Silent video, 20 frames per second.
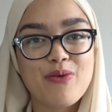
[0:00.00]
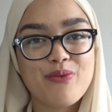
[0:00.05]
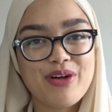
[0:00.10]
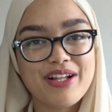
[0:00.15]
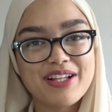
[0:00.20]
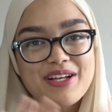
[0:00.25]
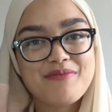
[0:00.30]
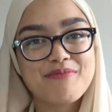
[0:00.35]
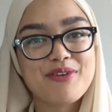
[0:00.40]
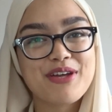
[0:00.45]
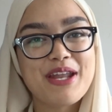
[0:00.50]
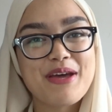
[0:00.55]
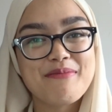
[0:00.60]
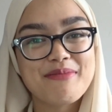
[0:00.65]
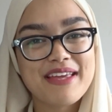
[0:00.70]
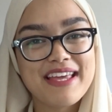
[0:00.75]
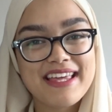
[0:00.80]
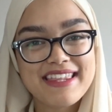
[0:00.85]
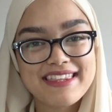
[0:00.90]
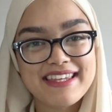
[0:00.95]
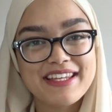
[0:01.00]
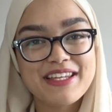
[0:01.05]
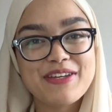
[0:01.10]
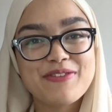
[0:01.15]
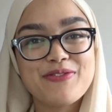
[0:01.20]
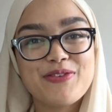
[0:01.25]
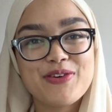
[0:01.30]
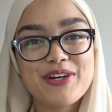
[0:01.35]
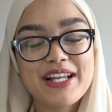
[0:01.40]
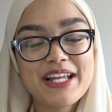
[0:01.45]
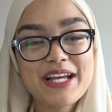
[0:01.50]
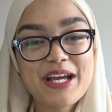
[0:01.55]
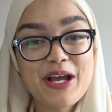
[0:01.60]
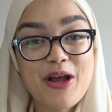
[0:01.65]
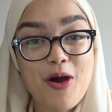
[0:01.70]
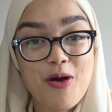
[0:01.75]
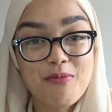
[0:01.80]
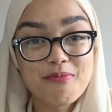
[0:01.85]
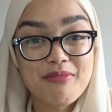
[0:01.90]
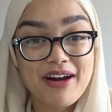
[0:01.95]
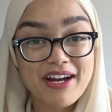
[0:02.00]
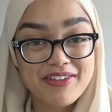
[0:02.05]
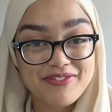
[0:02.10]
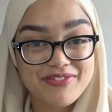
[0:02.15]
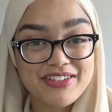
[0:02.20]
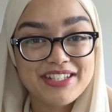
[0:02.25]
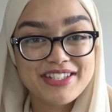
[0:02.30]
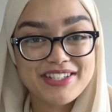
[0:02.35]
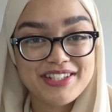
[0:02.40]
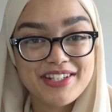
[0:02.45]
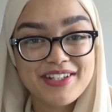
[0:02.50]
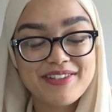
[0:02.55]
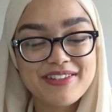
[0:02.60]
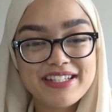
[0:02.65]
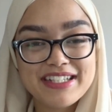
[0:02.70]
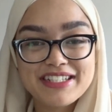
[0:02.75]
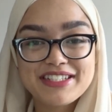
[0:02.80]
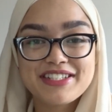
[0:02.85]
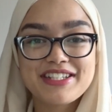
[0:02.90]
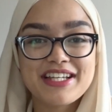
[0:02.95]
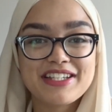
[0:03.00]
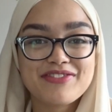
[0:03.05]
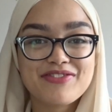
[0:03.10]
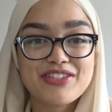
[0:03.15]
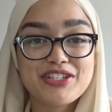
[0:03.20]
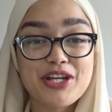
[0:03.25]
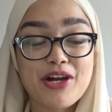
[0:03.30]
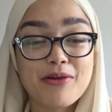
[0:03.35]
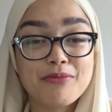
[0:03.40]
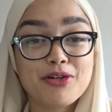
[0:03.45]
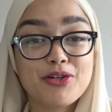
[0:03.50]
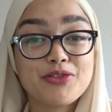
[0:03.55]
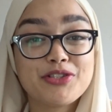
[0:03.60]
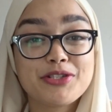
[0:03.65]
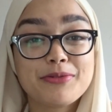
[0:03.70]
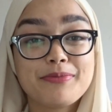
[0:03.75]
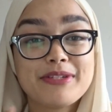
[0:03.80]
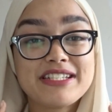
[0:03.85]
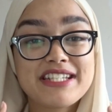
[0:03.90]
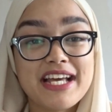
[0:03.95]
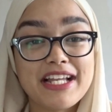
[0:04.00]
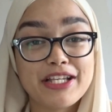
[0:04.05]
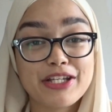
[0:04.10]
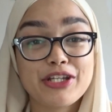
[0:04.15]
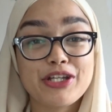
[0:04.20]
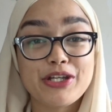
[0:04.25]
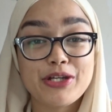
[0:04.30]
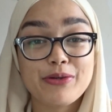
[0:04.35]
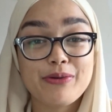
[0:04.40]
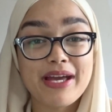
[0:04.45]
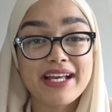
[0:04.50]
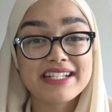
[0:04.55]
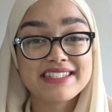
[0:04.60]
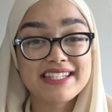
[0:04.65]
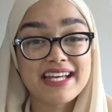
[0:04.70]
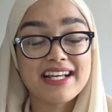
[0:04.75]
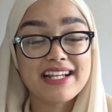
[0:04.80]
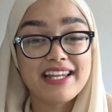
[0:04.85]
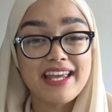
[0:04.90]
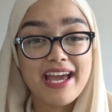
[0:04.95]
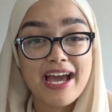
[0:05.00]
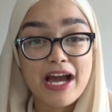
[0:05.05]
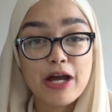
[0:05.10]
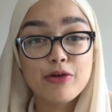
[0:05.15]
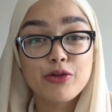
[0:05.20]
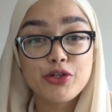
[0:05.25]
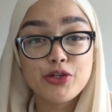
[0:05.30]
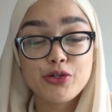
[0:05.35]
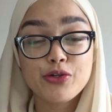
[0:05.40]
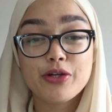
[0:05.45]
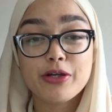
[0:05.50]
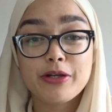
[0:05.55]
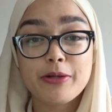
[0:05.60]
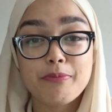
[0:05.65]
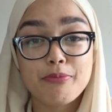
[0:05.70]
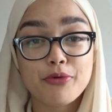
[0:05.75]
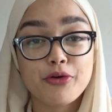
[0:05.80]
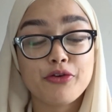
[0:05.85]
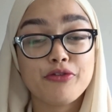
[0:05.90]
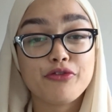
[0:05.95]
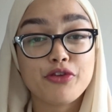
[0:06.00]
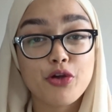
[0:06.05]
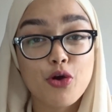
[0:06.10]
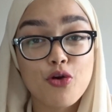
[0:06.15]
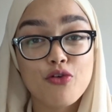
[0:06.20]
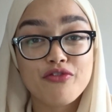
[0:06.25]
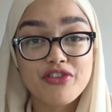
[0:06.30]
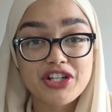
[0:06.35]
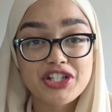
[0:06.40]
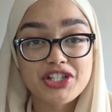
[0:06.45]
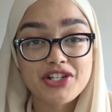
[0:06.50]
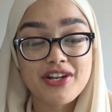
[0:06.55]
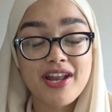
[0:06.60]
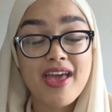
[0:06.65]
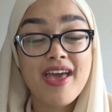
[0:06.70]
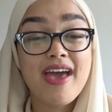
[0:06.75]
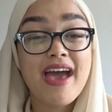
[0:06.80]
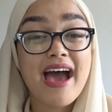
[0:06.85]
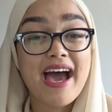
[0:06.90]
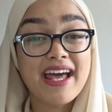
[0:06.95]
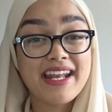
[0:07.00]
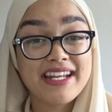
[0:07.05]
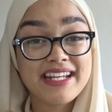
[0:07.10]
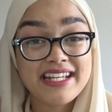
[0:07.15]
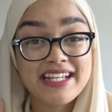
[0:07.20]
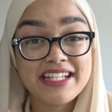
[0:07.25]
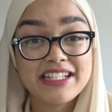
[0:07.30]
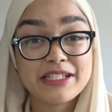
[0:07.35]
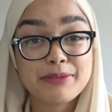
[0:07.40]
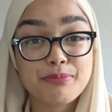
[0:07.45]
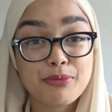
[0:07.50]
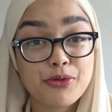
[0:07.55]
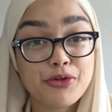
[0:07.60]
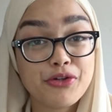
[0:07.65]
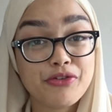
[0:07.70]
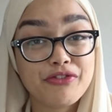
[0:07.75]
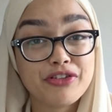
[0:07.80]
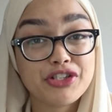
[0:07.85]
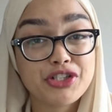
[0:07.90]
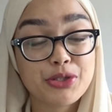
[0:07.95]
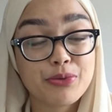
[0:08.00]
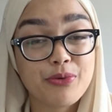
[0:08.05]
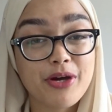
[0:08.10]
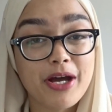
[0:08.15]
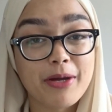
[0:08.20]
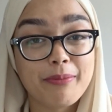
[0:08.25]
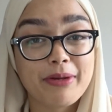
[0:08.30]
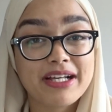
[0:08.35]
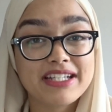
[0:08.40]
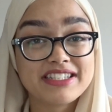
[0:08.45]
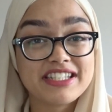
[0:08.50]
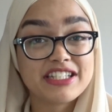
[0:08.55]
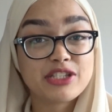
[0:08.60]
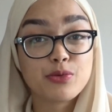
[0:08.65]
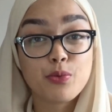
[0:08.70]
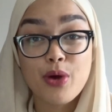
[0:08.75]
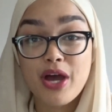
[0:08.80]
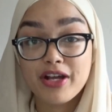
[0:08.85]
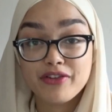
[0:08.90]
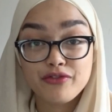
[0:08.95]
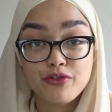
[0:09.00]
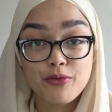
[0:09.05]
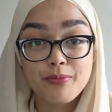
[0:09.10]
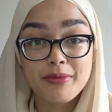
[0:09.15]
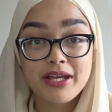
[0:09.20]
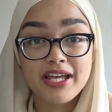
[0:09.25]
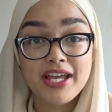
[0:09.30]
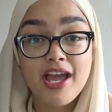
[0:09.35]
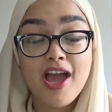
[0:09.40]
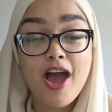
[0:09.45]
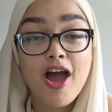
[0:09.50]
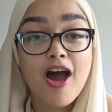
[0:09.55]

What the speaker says: Welcome mon ami, thank you for clicking on my video. In today's video I'm going to be telling you exactly how you can improve your vision, and it is proven to work because it's worked for me.